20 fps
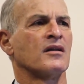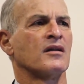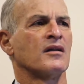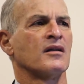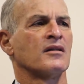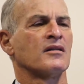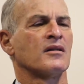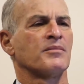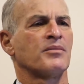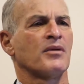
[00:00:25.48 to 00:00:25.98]

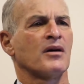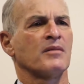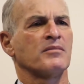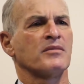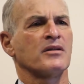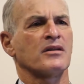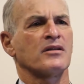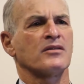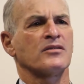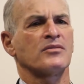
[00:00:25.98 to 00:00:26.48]
The
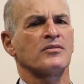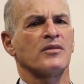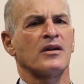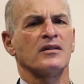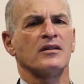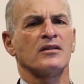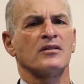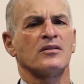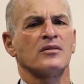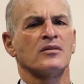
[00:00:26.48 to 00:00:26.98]
public is
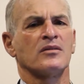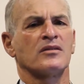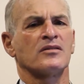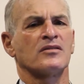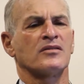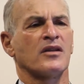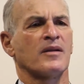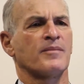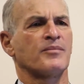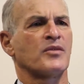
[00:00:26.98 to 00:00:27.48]
ready to
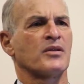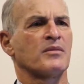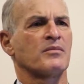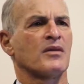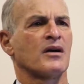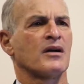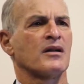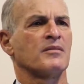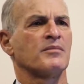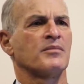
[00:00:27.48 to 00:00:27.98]
accept, in
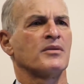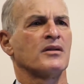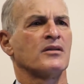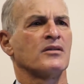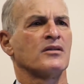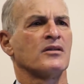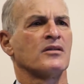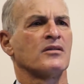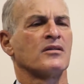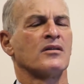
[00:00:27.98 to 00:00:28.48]
my
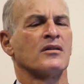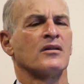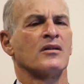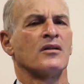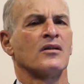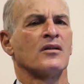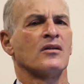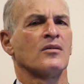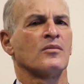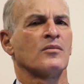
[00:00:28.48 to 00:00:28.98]
opinion,
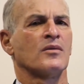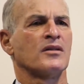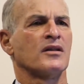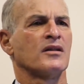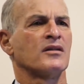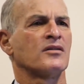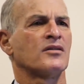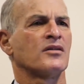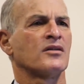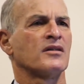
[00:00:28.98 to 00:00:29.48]
what
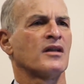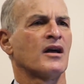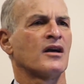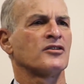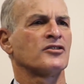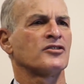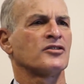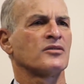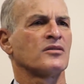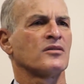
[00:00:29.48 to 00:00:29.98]

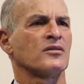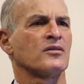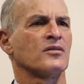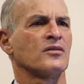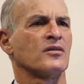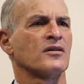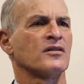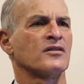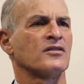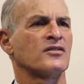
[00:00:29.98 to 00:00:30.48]
international
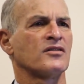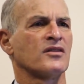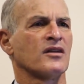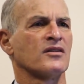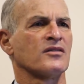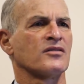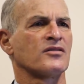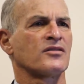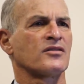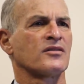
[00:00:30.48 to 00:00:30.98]
law
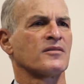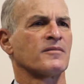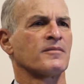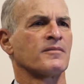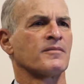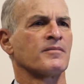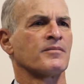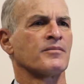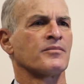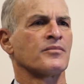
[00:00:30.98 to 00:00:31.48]
says.
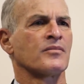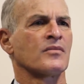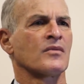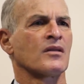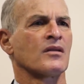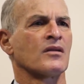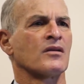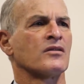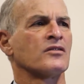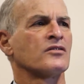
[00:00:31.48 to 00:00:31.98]

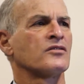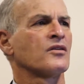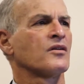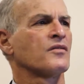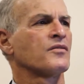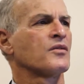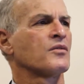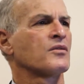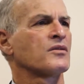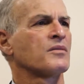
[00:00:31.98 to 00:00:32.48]
So if
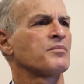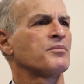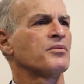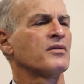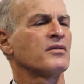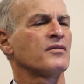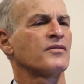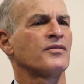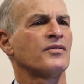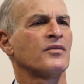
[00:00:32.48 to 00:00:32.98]
you were to
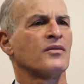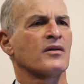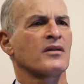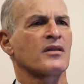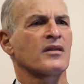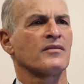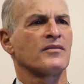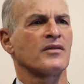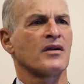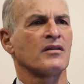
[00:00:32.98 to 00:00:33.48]
put forth a
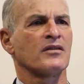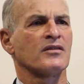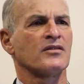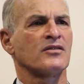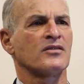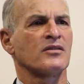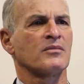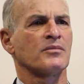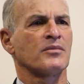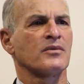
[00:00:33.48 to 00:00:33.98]
very
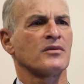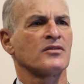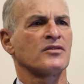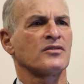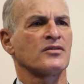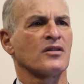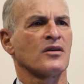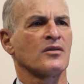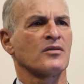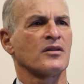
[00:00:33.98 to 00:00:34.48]
simple
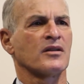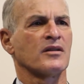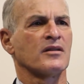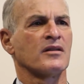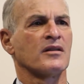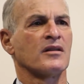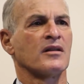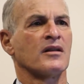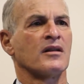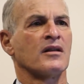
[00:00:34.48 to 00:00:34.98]

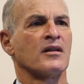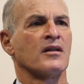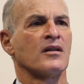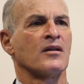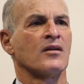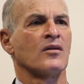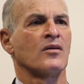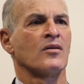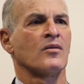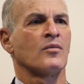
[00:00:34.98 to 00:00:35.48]
slogan,
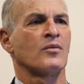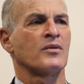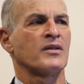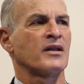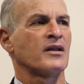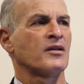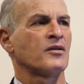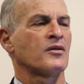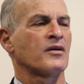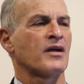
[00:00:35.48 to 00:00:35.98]
when
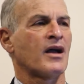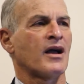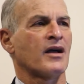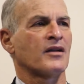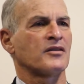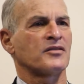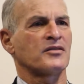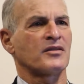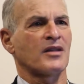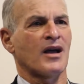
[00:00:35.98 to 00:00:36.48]
you're
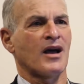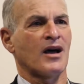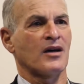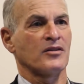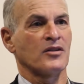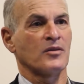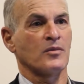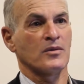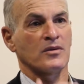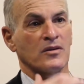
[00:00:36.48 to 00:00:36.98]
asked, how do
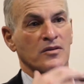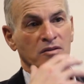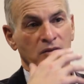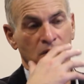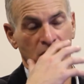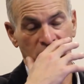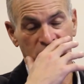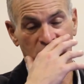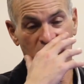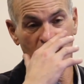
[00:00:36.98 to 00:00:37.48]
you want
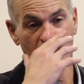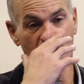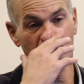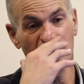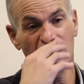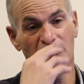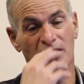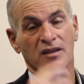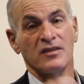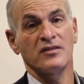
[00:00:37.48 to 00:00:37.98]
to solve
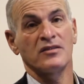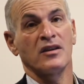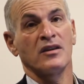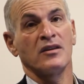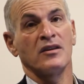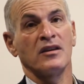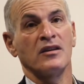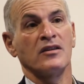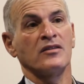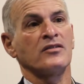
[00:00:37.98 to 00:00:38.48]
it? I say,
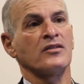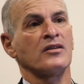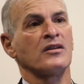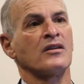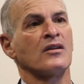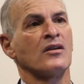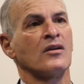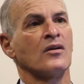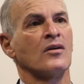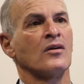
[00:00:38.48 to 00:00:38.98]
easy.
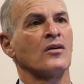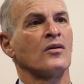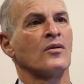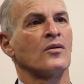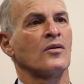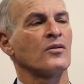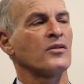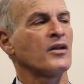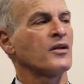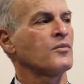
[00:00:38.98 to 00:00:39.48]

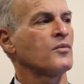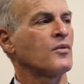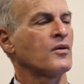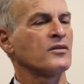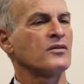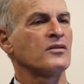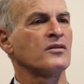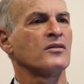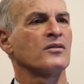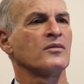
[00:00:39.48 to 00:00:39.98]
All I want
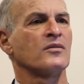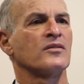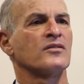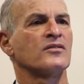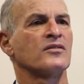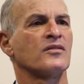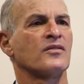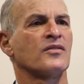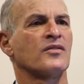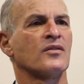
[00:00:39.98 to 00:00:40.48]
to do is
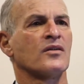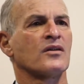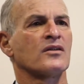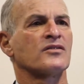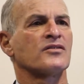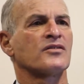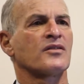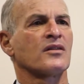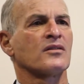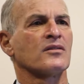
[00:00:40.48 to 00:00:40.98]
enforce
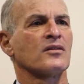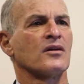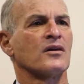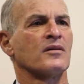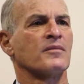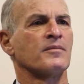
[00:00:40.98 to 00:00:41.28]
the law.